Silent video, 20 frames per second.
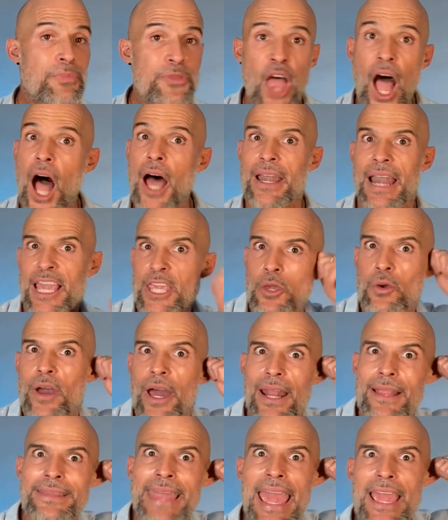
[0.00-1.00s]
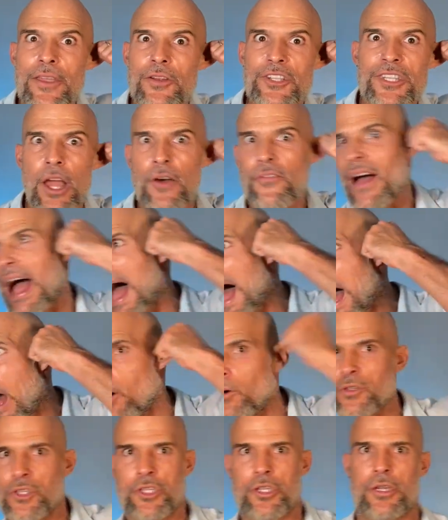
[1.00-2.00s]
I'm done. Like, you got to take yourself
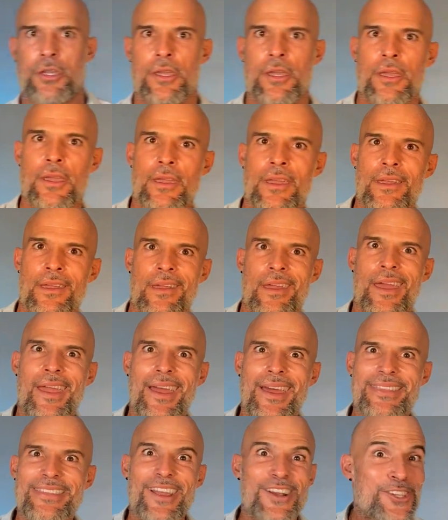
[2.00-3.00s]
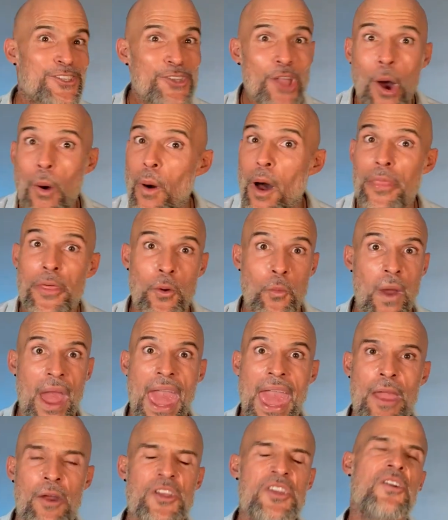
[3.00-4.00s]
out. There's no other
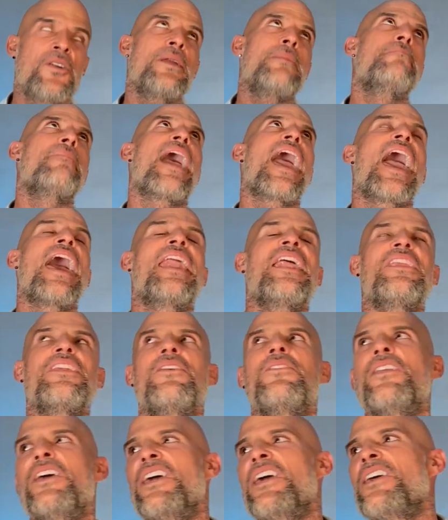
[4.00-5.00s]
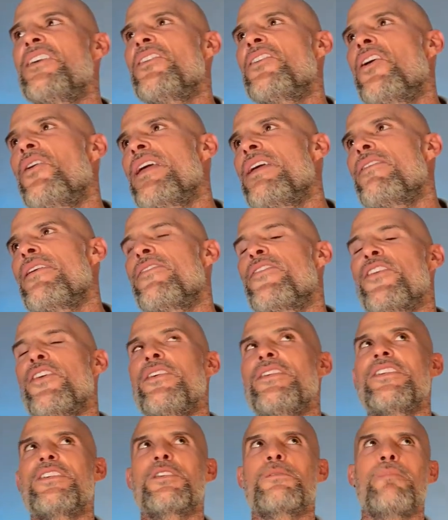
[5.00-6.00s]
way. Or you're in bed and you don't even
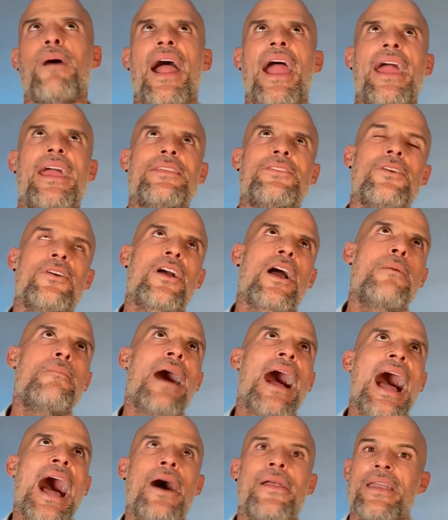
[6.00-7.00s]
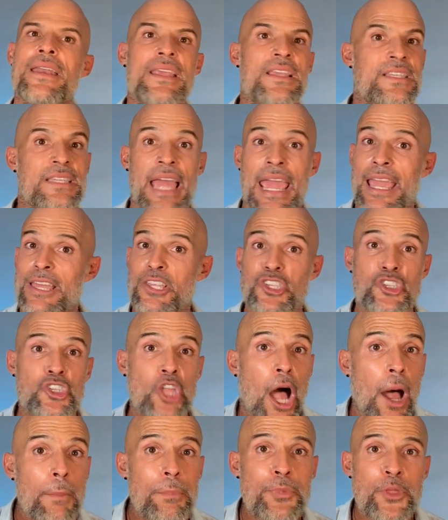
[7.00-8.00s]
feel inspired to come out. And it's like,
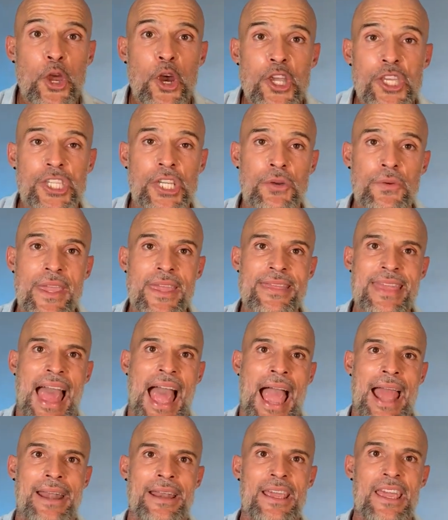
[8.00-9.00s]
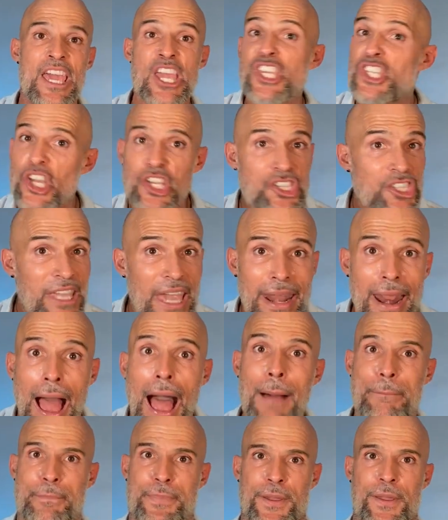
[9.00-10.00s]
stop nurturing that. Just
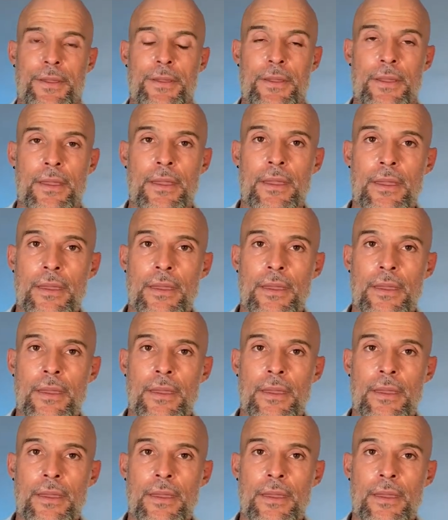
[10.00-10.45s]
get up.